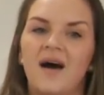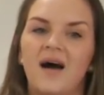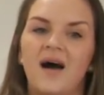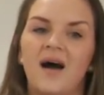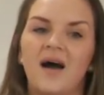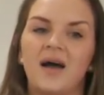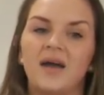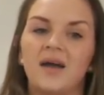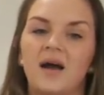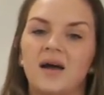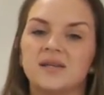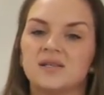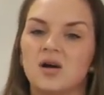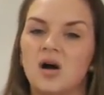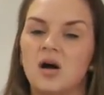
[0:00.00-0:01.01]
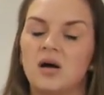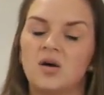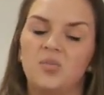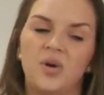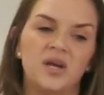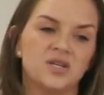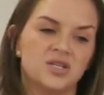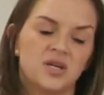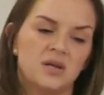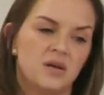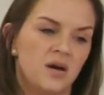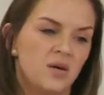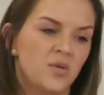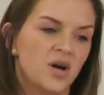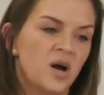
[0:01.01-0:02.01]
I saw a patient
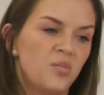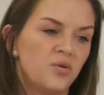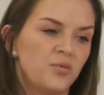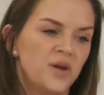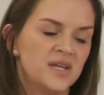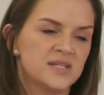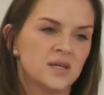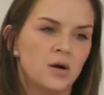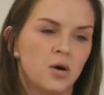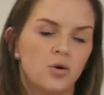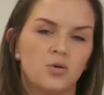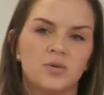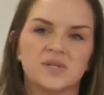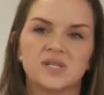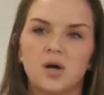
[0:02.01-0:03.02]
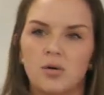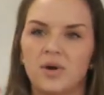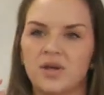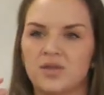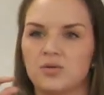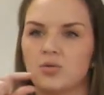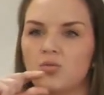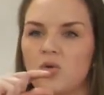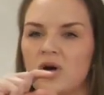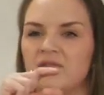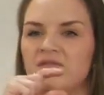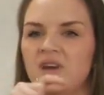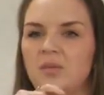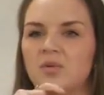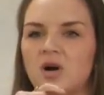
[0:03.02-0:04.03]
a couple weeks ago who was going through one
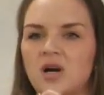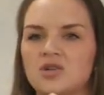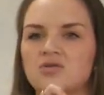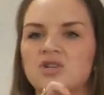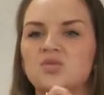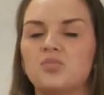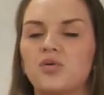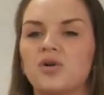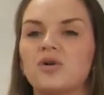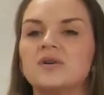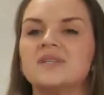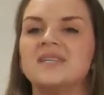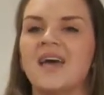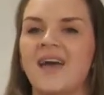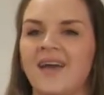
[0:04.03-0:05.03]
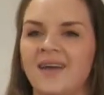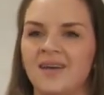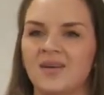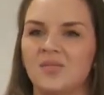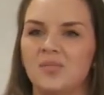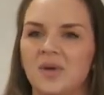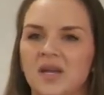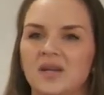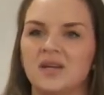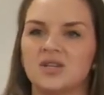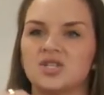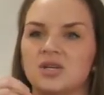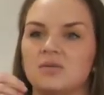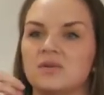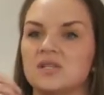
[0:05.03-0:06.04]
vape cartridge per day, meaning
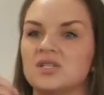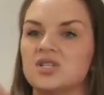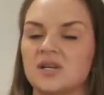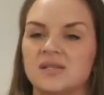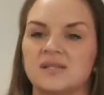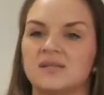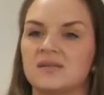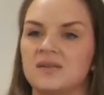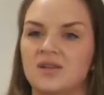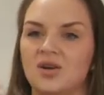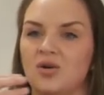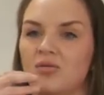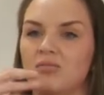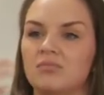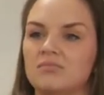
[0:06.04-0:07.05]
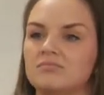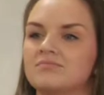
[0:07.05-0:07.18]
she was just, you know,